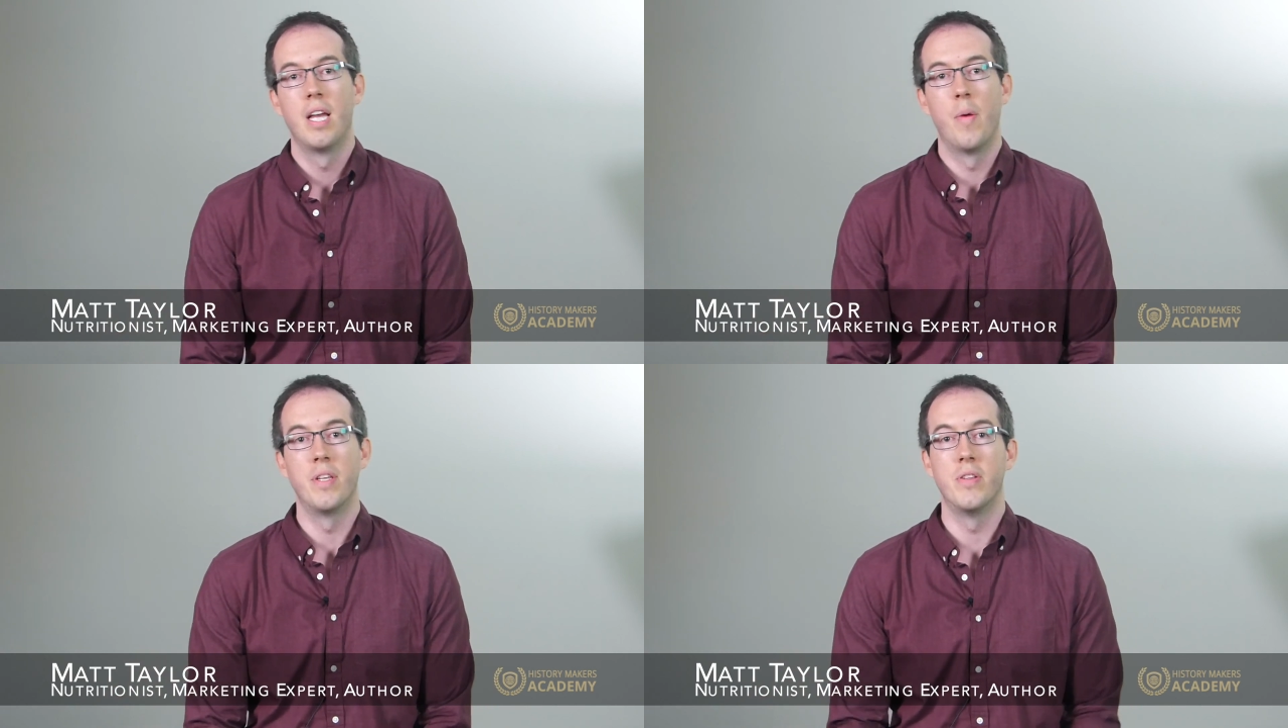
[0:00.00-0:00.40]

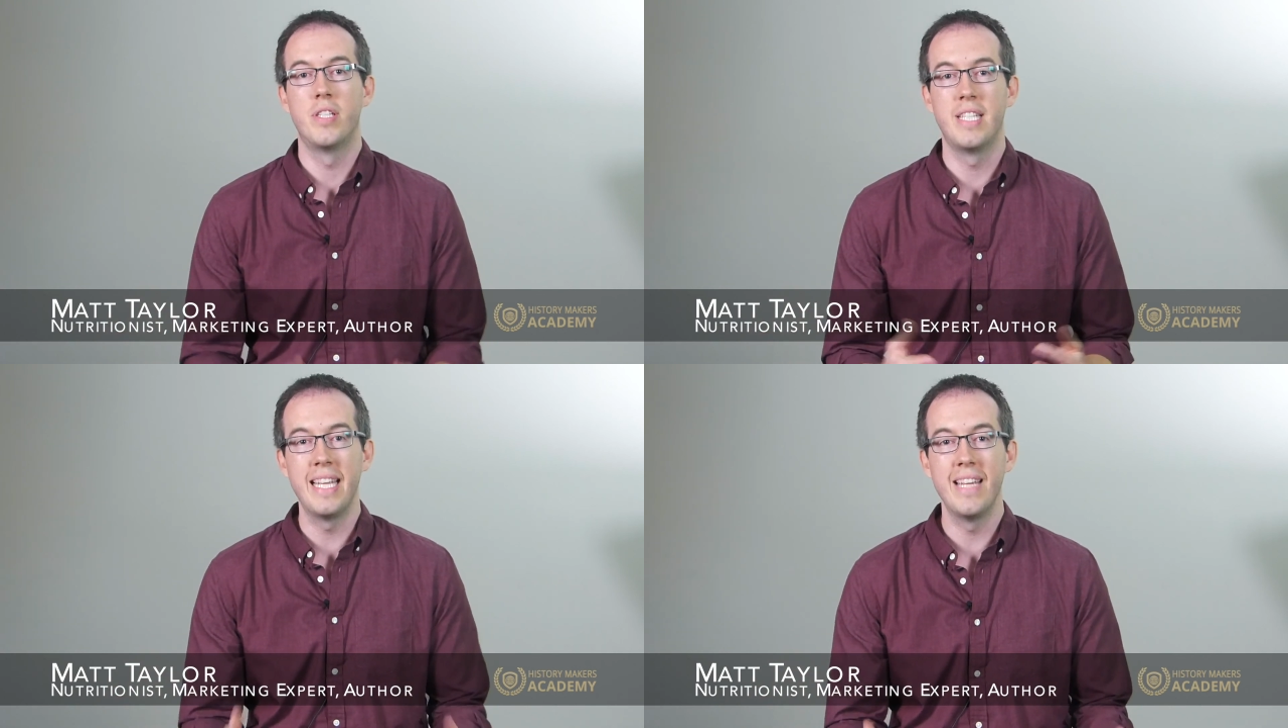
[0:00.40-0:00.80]
And when you
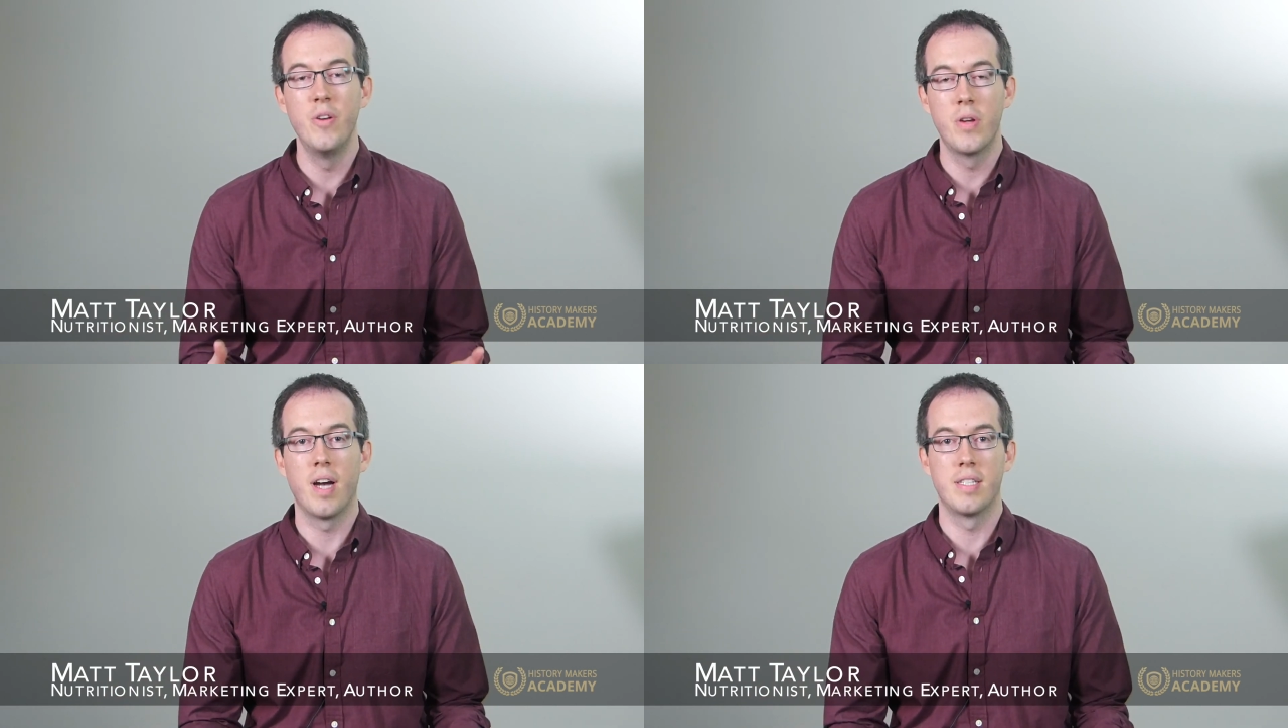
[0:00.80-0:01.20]
see
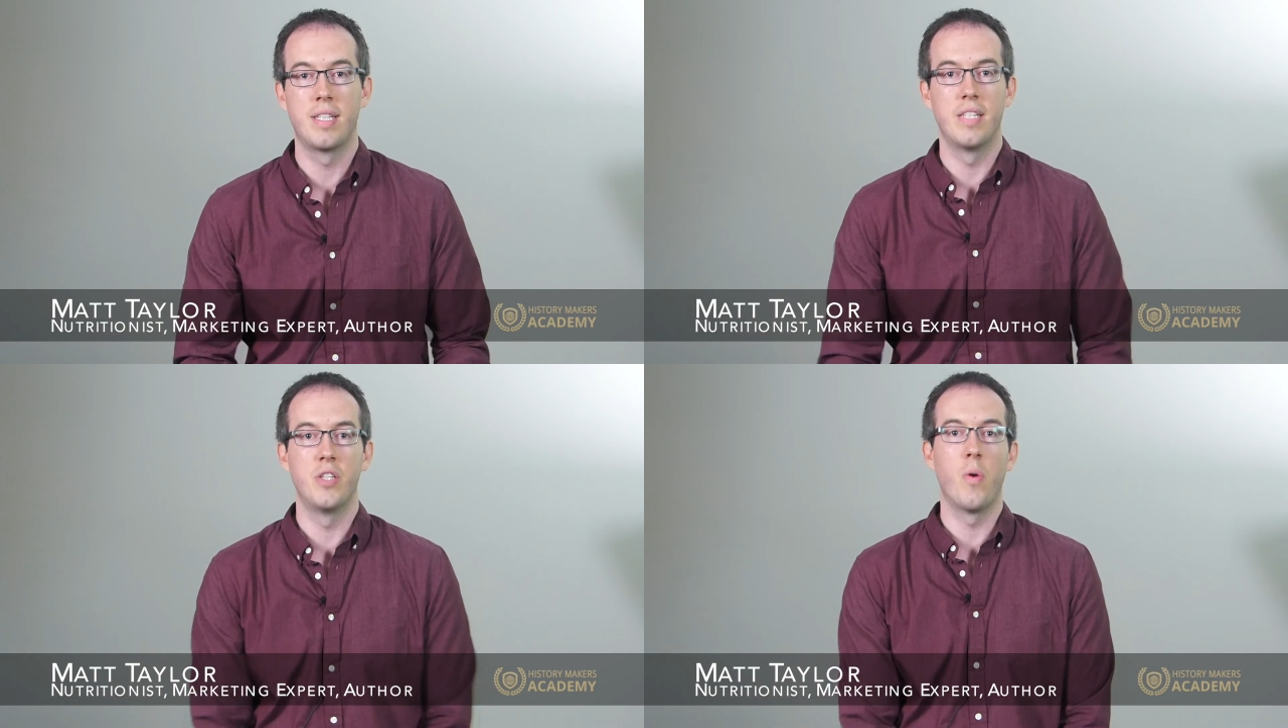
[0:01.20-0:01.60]
who God
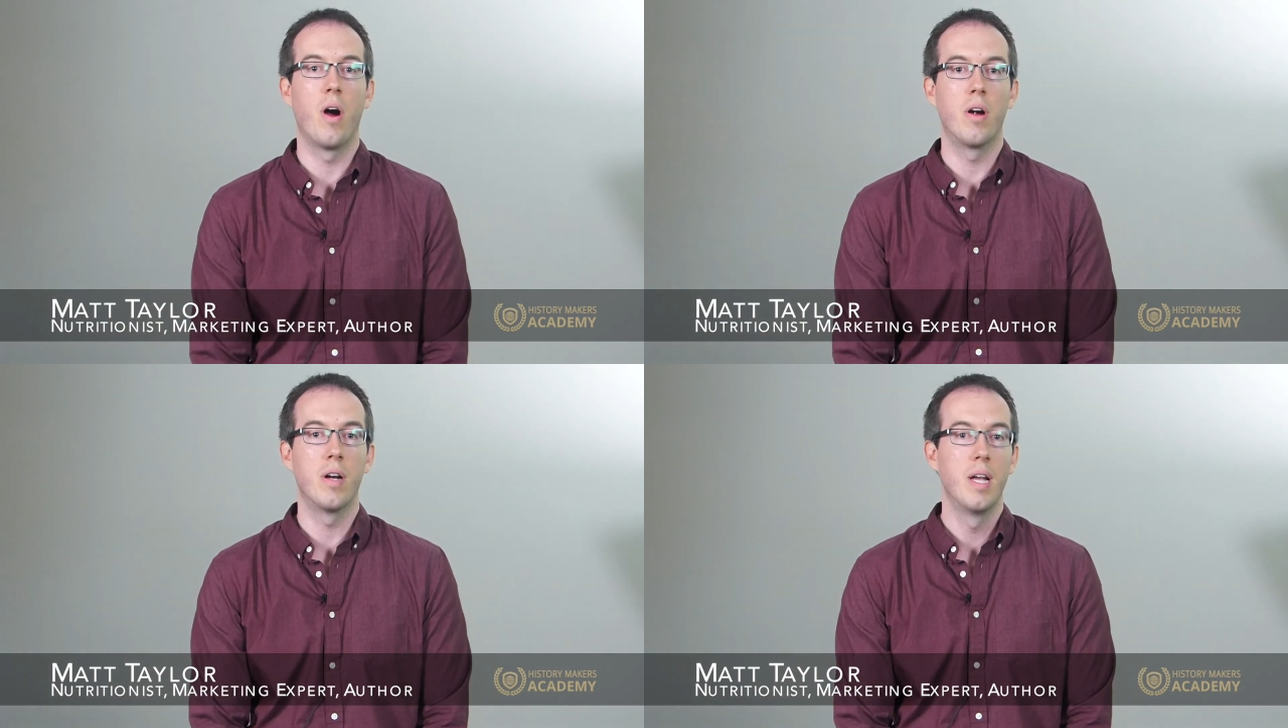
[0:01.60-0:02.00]
says you
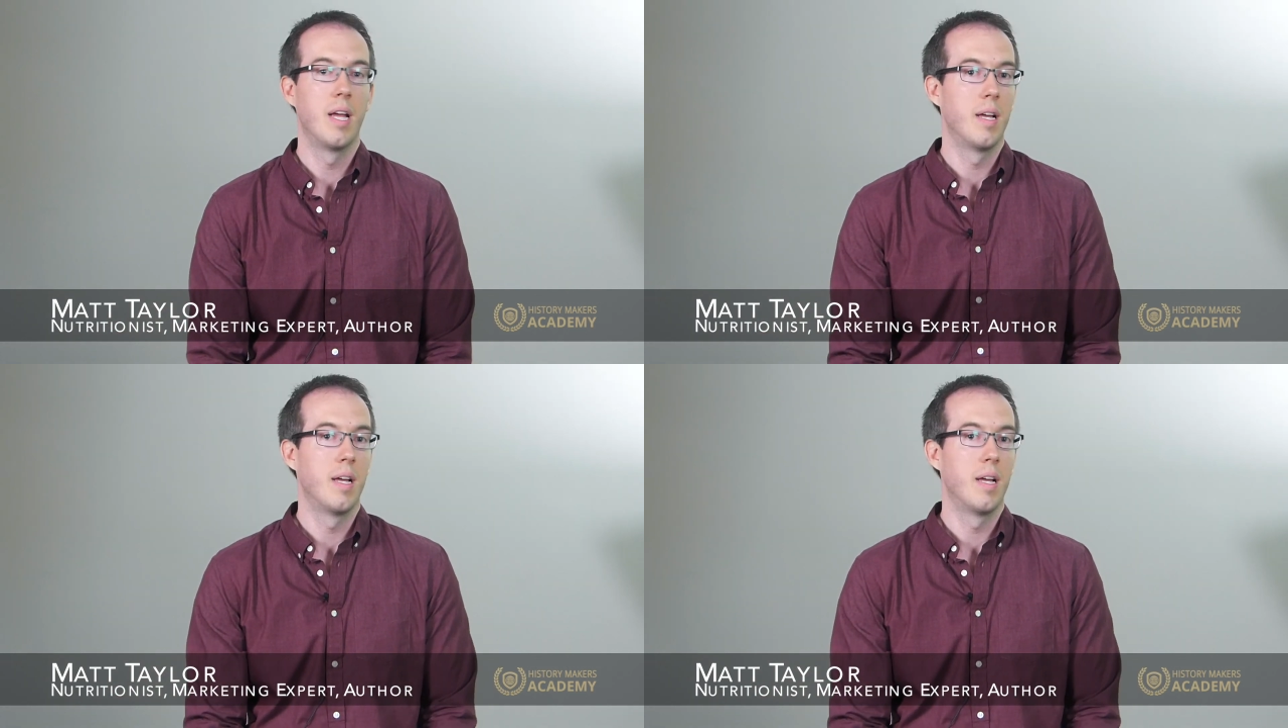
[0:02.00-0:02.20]
are,